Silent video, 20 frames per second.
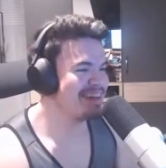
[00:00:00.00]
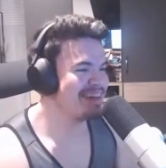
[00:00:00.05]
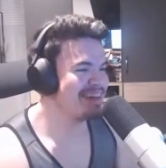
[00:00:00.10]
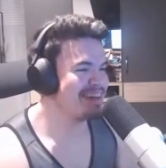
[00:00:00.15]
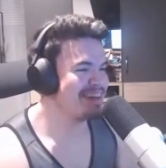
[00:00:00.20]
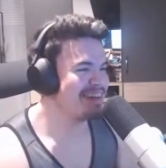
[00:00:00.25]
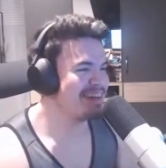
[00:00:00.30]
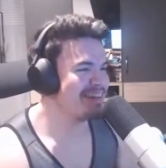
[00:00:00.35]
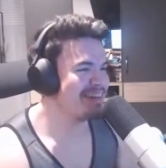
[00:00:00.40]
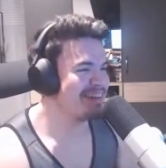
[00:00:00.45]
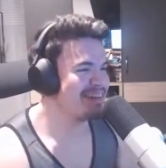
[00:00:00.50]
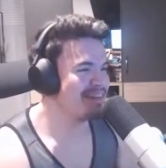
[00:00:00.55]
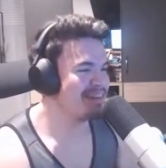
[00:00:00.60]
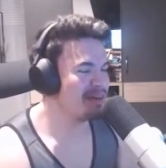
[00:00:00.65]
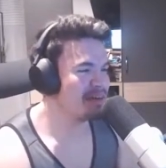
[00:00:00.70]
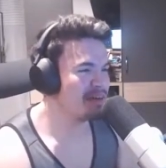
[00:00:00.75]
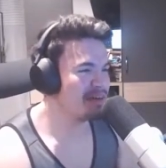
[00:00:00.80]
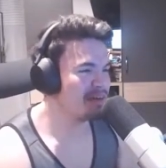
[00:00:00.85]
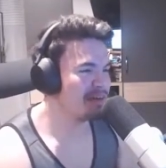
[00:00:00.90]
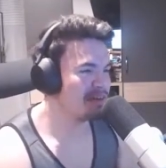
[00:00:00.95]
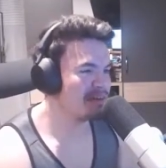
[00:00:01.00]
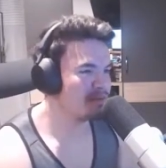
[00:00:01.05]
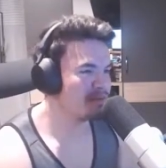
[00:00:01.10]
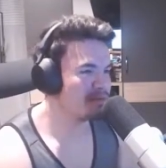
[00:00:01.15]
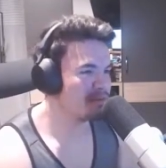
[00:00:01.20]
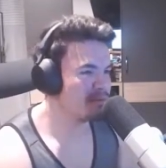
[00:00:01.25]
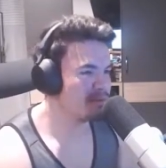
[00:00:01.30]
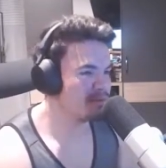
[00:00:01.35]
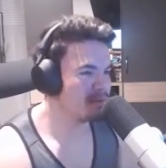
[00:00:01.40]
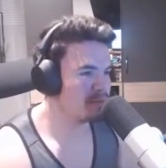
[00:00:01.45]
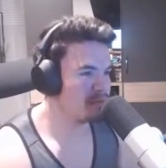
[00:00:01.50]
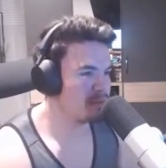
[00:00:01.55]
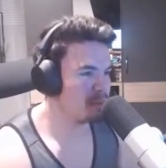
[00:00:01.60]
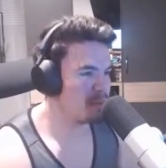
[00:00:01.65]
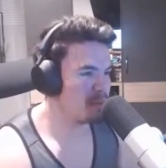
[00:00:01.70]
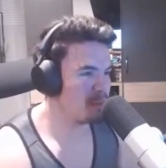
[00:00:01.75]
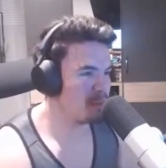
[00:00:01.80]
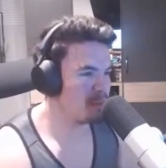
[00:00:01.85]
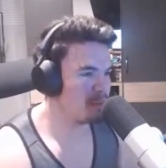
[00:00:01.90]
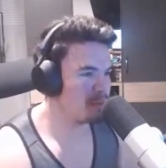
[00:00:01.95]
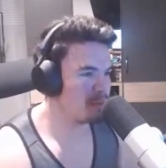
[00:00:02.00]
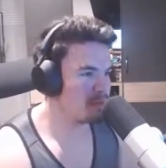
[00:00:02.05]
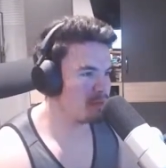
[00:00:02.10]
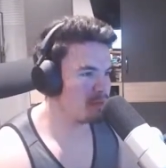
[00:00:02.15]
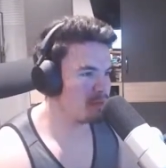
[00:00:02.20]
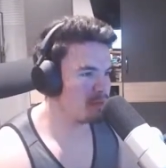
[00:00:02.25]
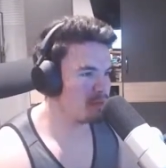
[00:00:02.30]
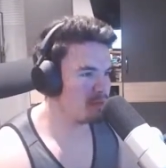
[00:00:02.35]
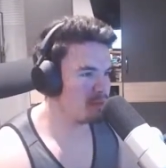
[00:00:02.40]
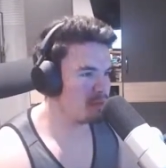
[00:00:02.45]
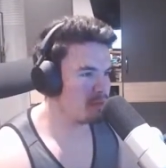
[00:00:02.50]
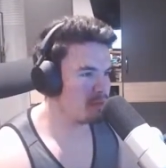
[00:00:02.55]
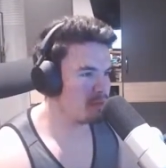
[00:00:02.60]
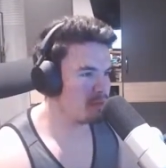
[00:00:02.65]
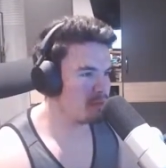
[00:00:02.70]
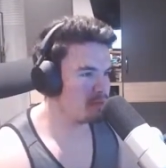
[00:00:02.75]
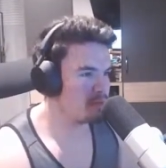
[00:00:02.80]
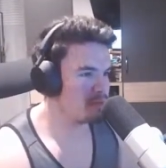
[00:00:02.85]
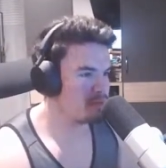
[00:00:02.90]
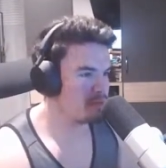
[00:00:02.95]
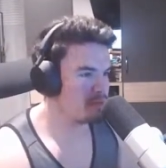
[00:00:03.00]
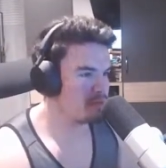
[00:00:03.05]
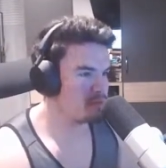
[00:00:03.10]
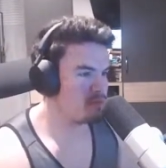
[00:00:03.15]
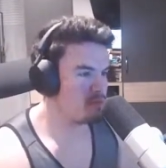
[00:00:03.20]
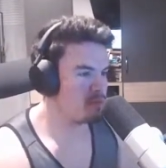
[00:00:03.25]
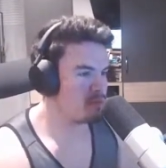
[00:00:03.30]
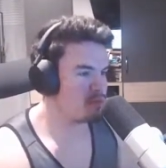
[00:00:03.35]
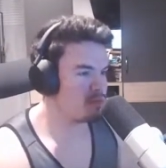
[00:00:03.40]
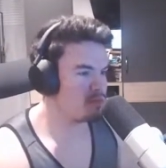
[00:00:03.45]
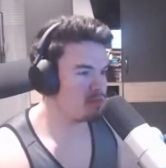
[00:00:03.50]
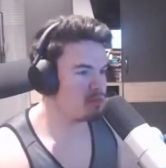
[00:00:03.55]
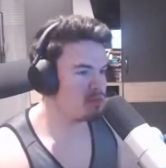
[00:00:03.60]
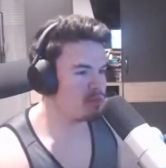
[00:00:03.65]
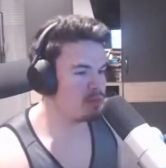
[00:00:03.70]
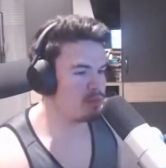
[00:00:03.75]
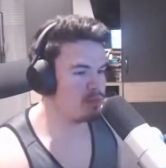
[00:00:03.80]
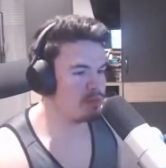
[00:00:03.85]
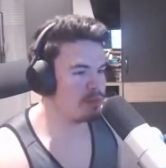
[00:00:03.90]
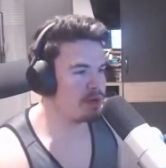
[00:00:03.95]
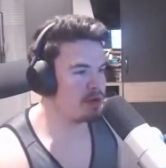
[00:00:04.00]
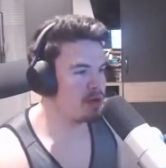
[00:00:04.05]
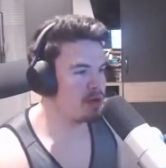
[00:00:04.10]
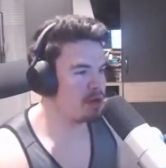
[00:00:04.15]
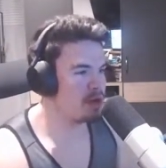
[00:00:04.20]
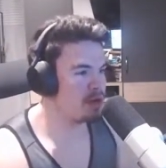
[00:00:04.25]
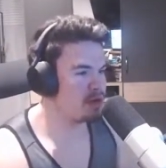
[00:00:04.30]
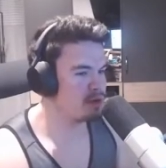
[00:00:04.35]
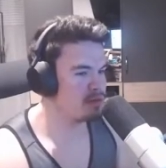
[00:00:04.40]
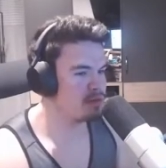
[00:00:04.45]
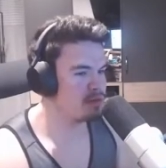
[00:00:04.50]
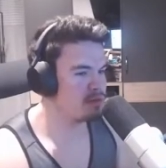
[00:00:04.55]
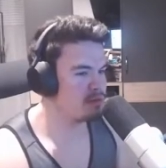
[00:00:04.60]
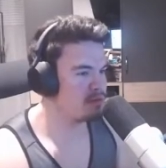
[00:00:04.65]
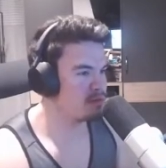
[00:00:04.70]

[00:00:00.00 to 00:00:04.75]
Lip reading: Nothing is said.